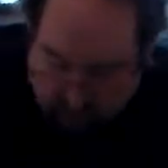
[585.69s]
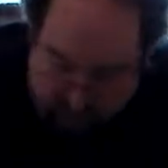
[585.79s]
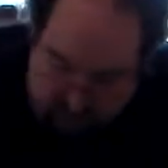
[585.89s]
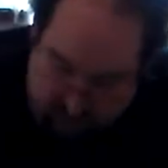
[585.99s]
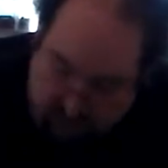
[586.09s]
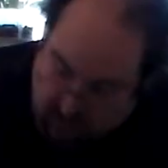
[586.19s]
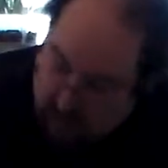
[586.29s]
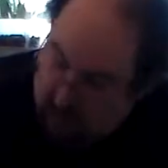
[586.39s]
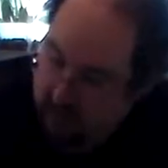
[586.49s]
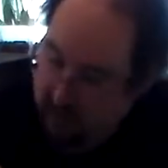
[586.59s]

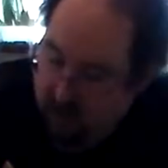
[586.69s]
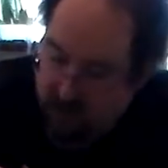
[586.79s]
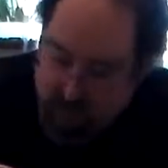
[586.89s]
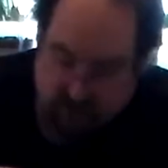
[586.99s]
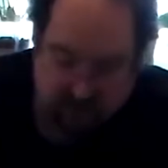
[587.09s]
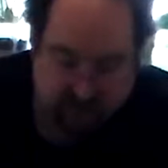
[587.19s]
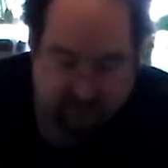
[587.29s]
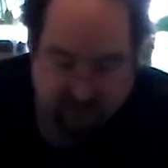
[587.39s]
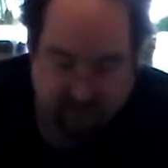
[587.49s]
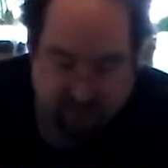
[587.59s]
where... oh, this
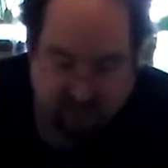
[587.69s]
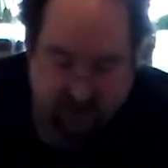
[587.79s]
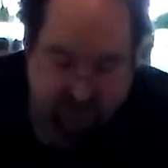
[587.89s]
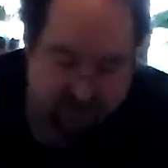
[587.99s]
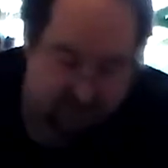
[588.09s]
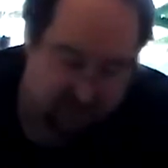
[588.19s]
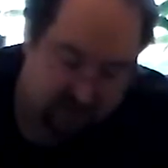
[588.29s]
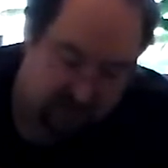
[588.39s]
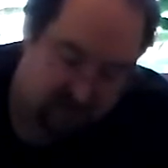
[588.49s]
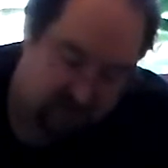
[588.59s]
goes on the bottom of this
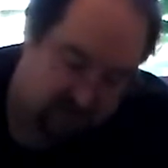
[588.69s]
thing.